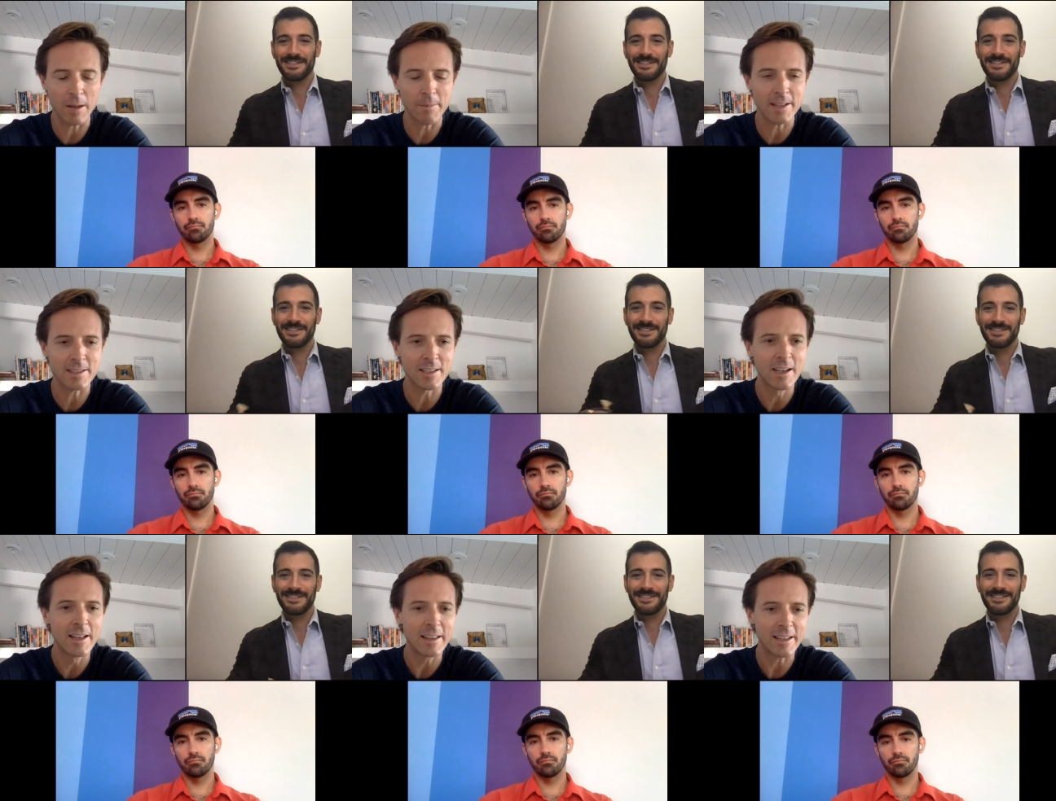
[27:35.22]
Speaker 1: job, that's
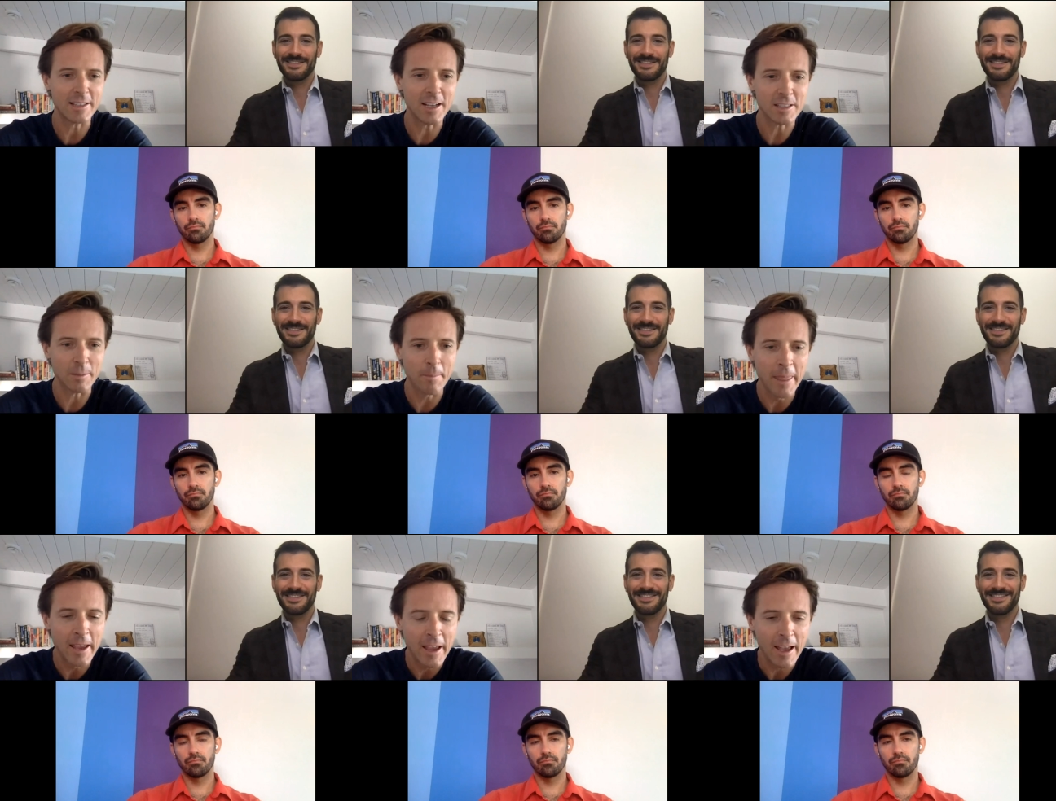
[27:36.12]
that's awesome.
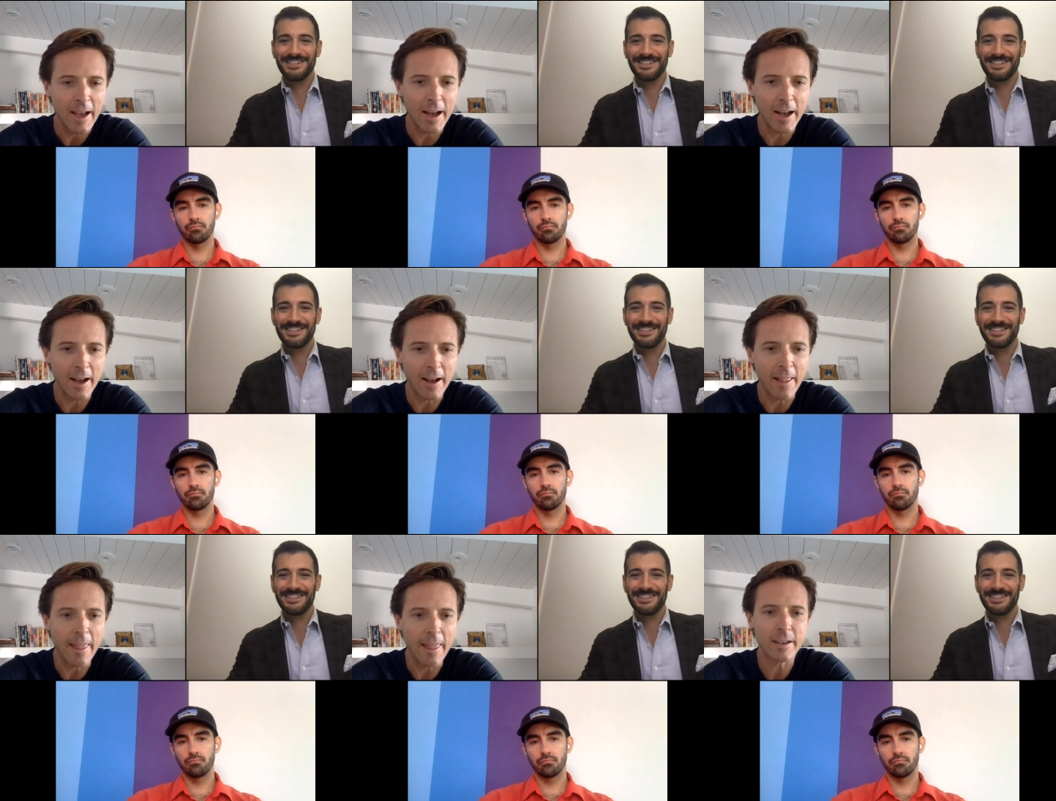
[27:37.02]
Uh,
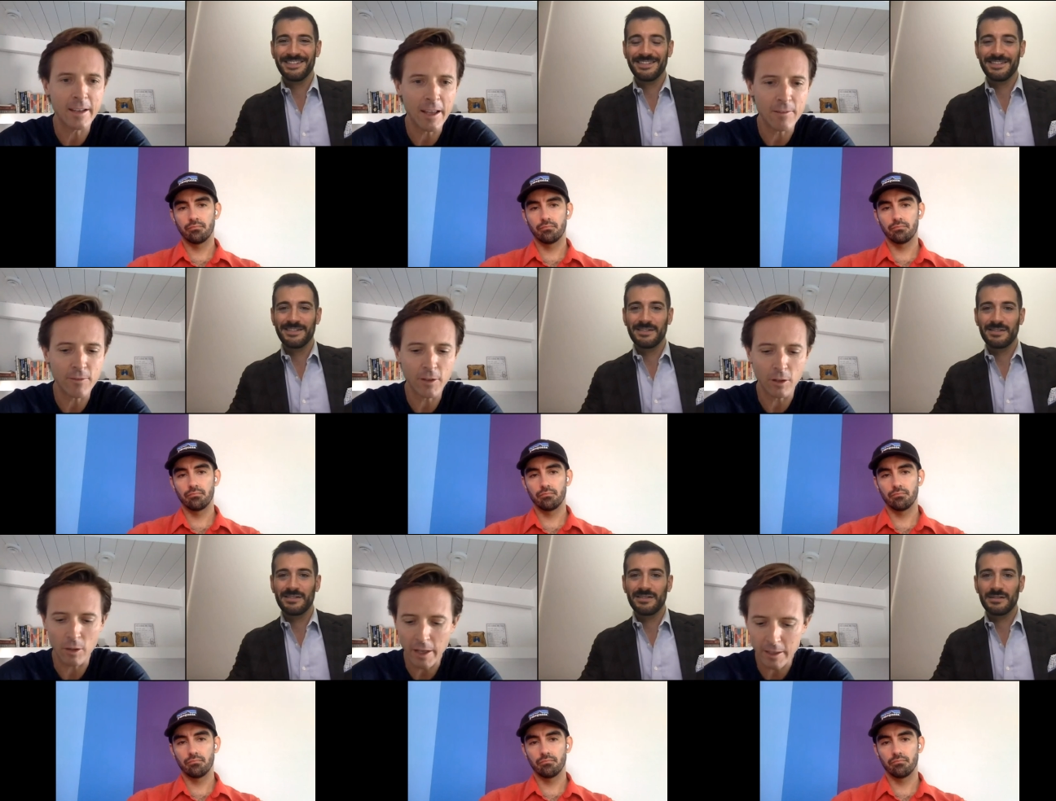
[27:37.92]
and and
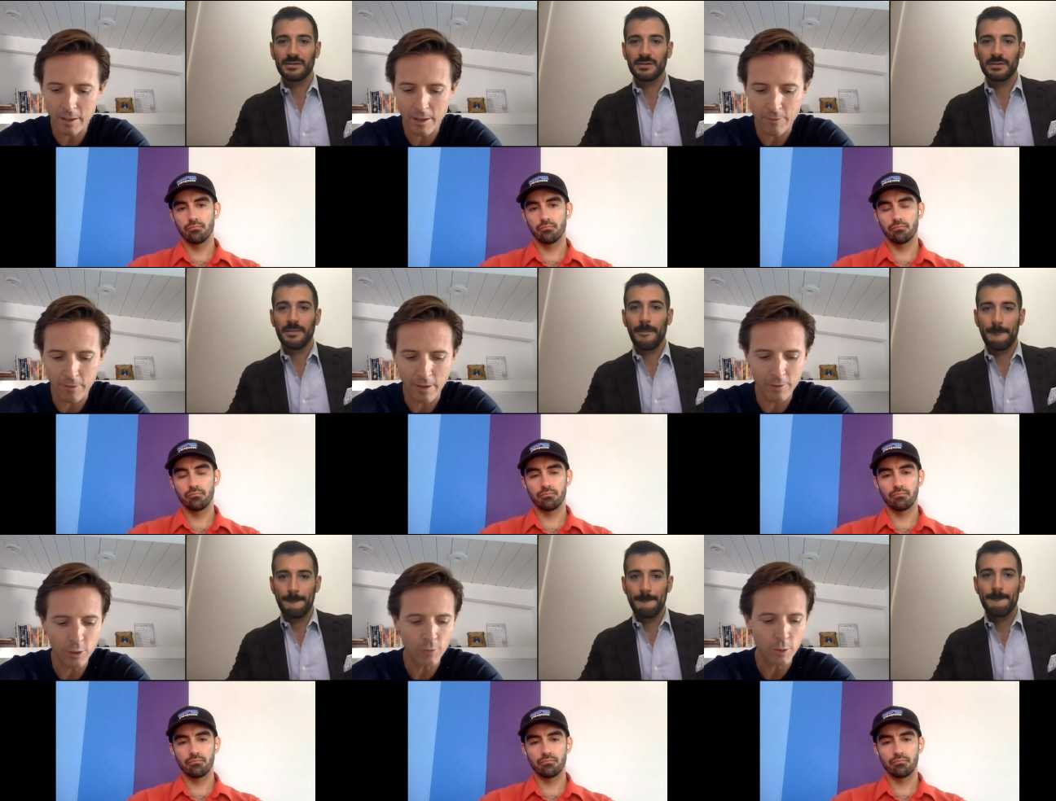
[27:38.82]
Phil, like if,
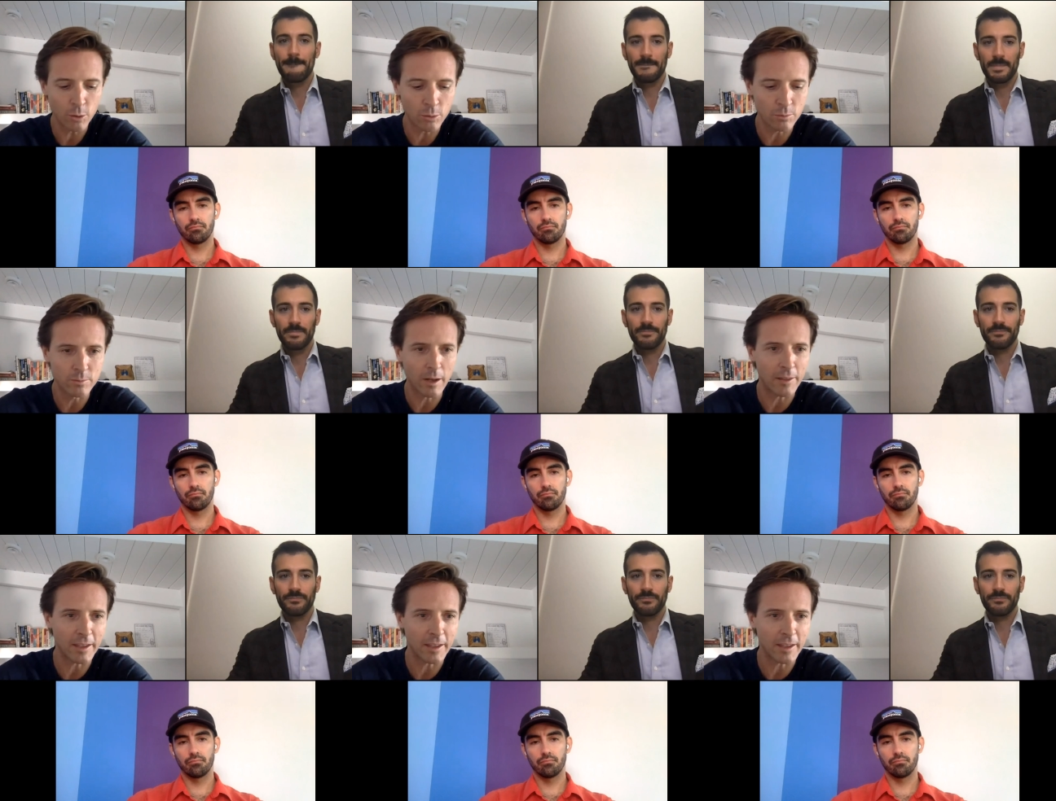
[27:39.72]
if you know if you,